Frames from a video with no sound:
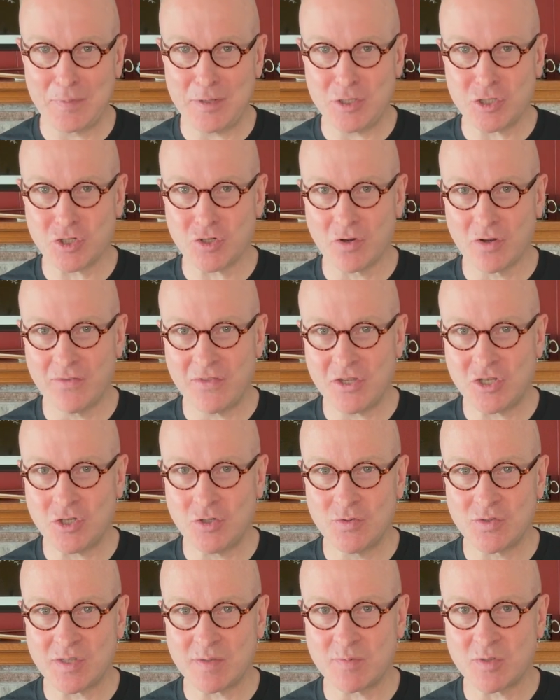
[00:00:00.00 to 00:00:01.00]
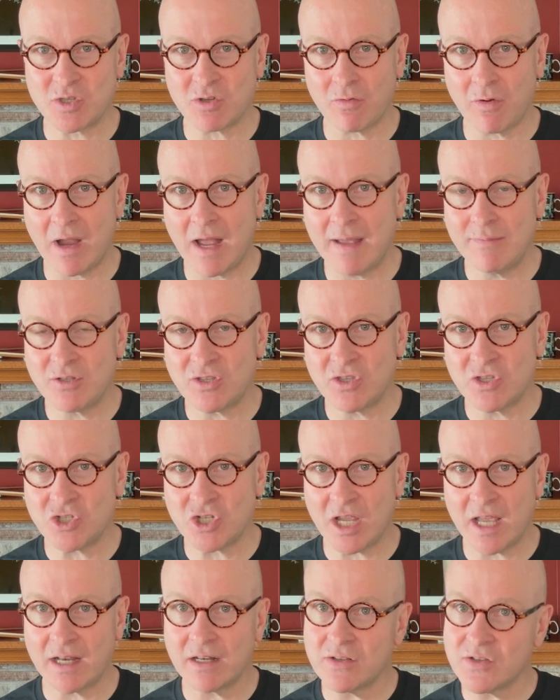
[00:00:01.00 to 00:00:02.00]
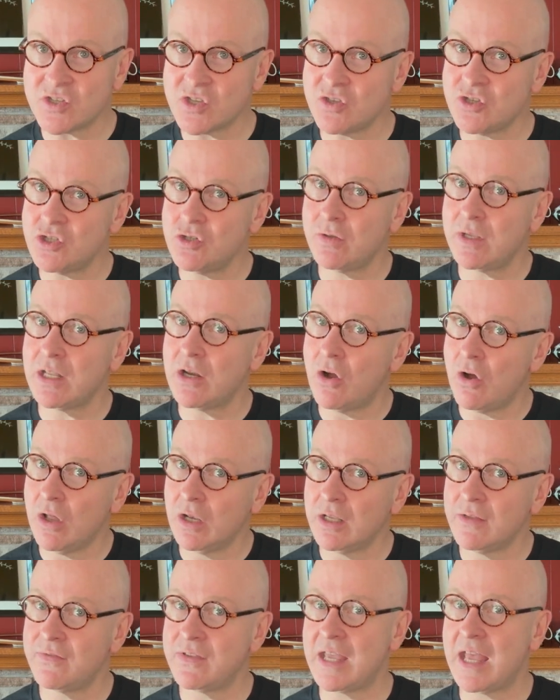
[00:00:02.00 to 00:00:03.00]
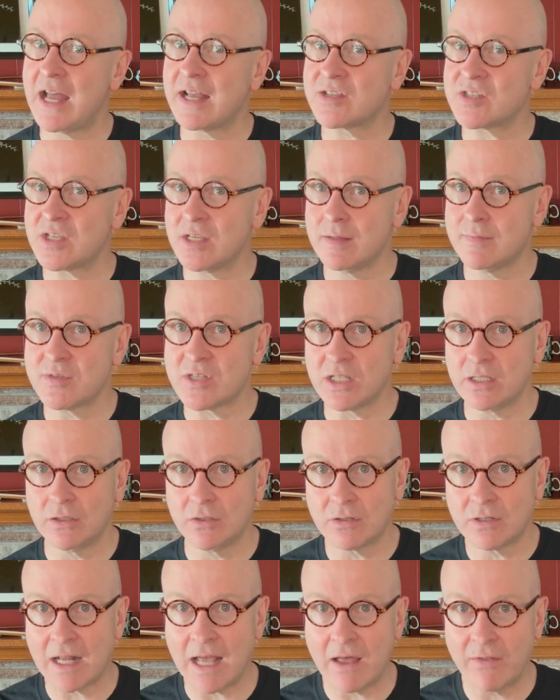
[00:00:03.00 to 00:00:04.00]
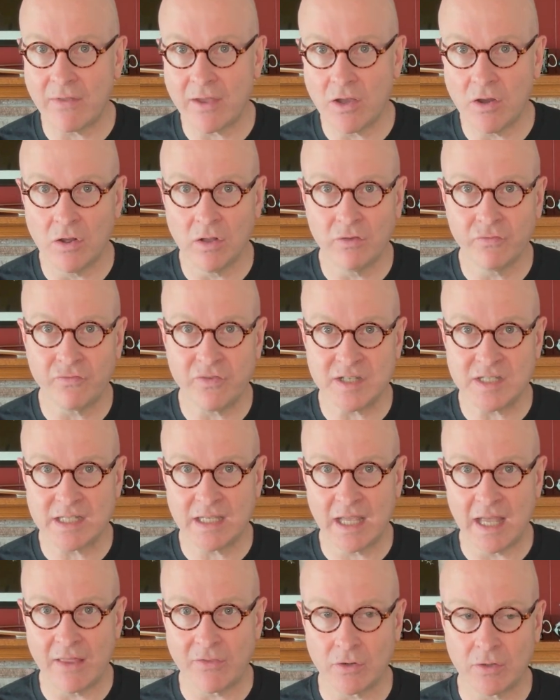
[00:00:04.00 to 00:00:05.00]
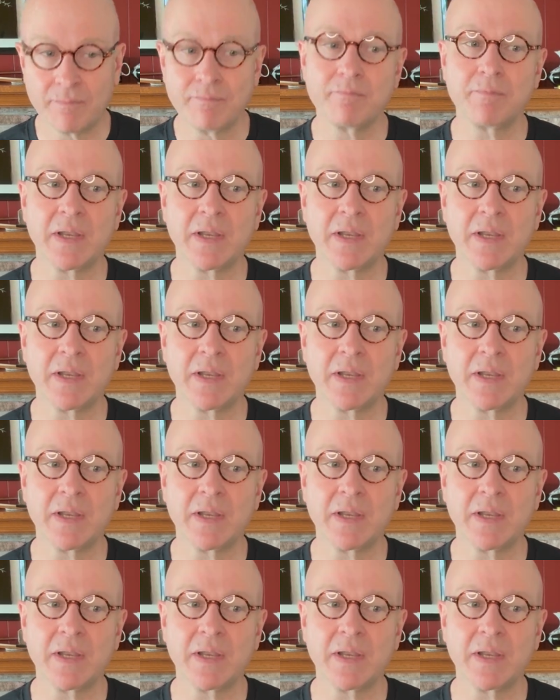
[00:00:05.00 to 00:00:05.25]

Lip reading: be sure that you subscribe to the channel so that you get all of the axioms and learn how they all fit together.